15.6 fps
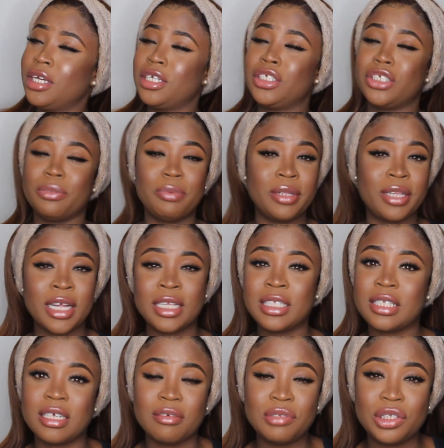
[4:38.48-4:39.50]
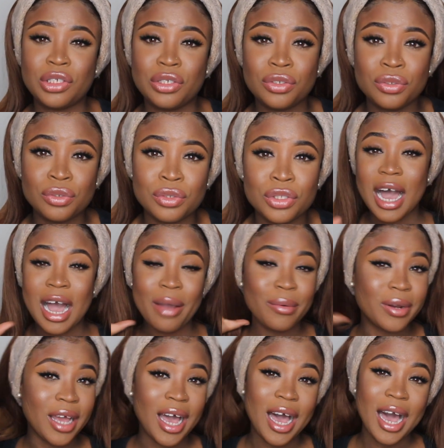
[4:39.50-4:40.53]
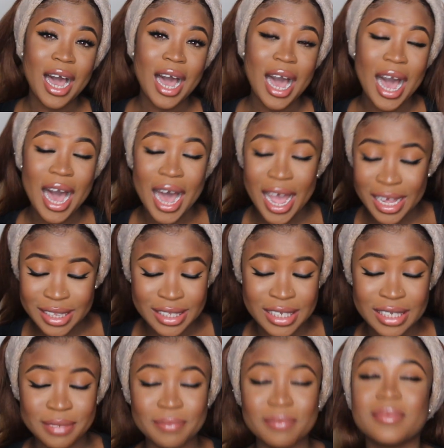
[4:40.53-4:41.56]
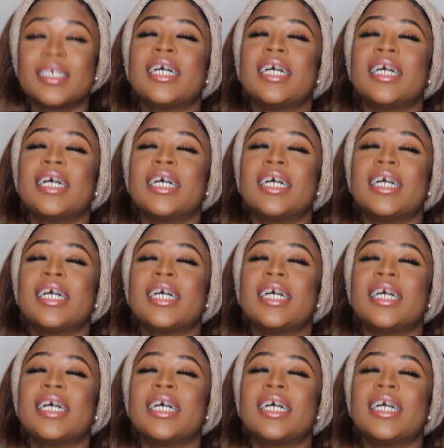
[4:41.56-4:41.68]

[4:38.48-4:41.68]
shipping that stuff to you. I would highly